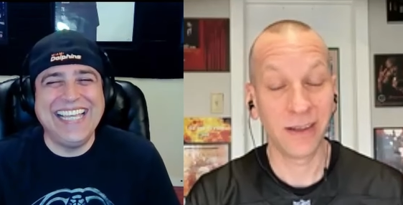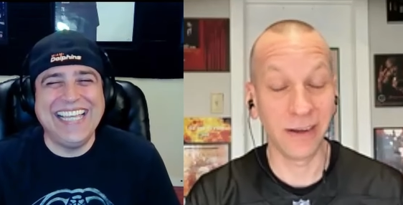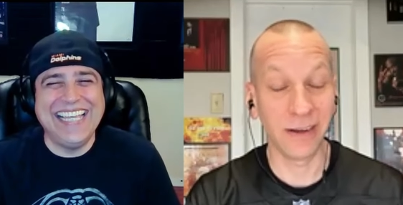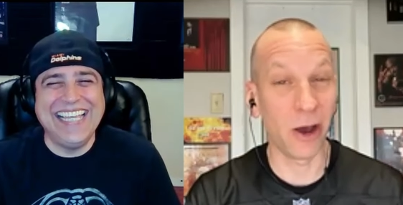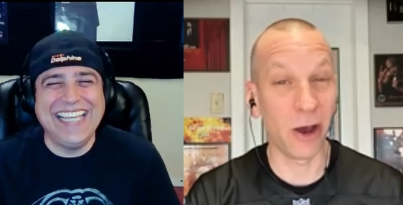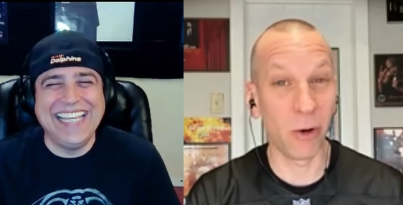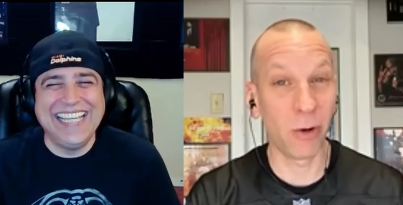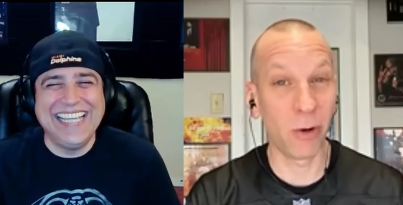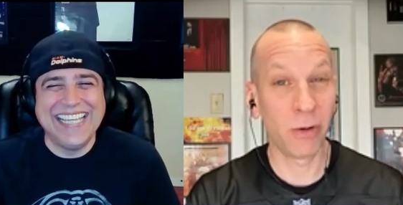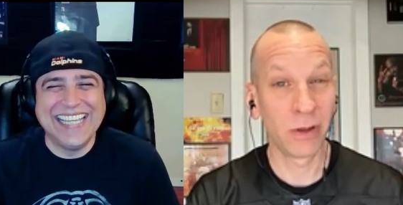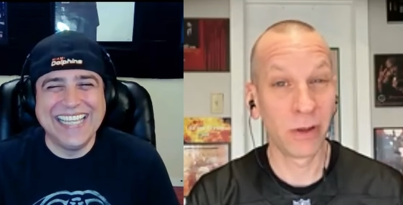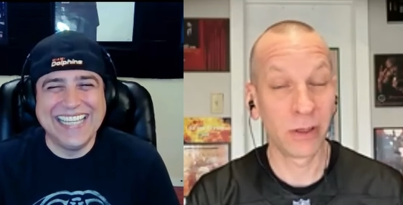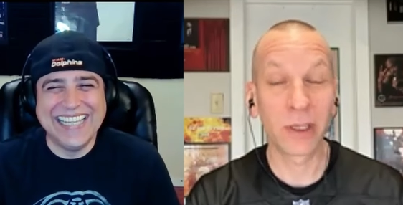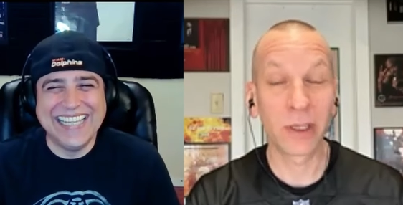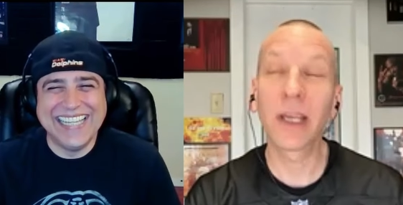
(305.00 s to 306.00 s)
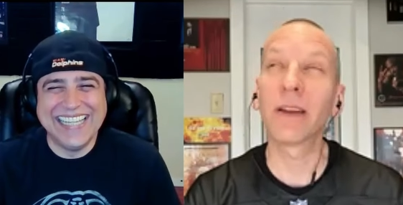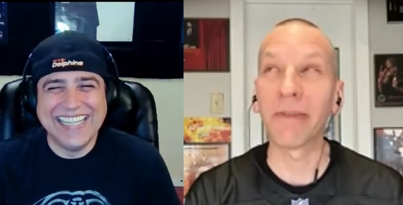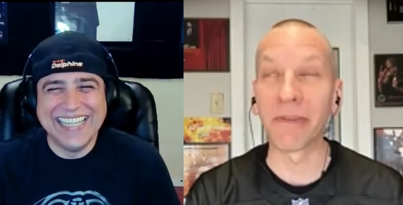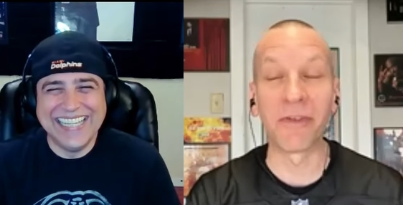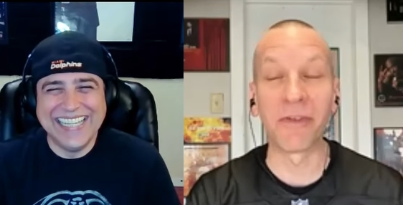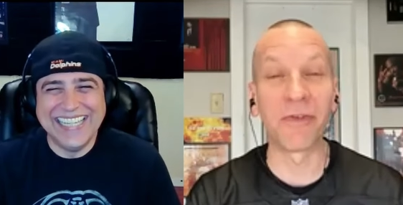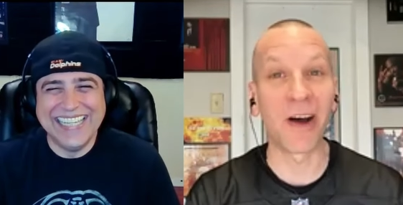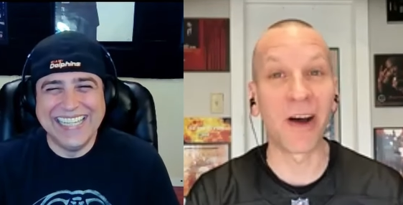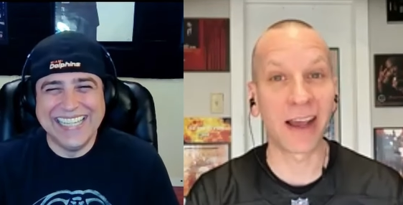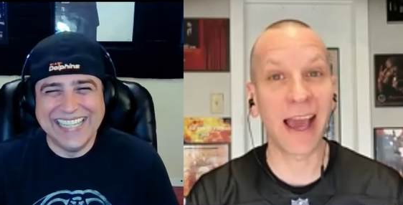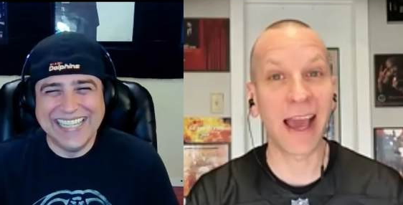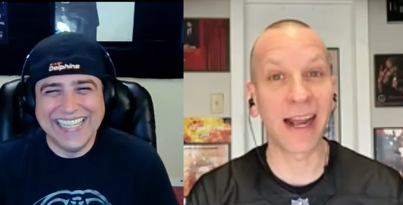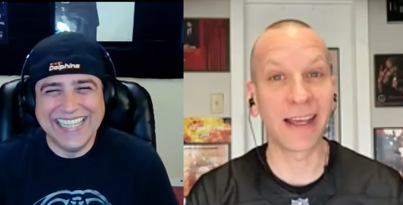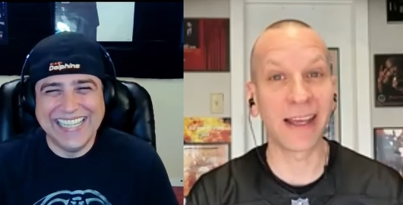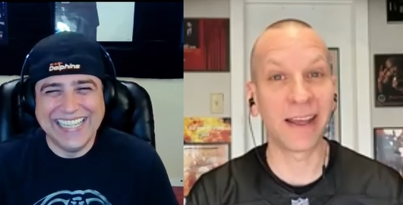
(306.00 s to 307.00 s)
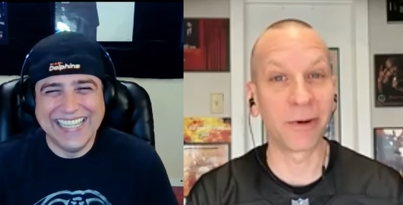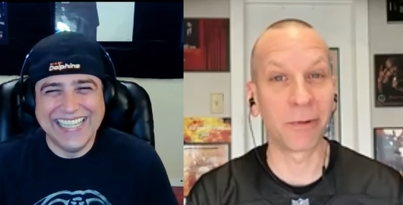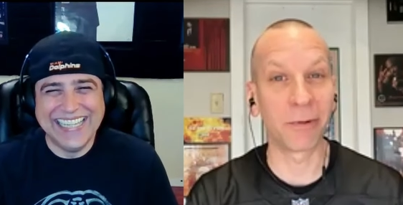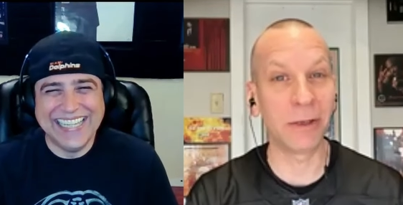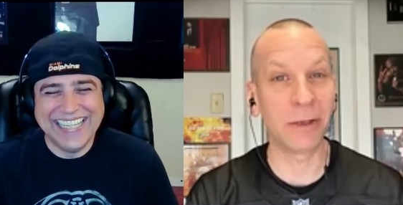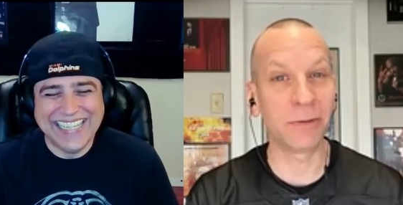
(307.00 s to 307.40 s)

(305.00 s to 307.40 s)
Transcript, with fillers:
Speaker 1: no, get the fuck out of here. What are you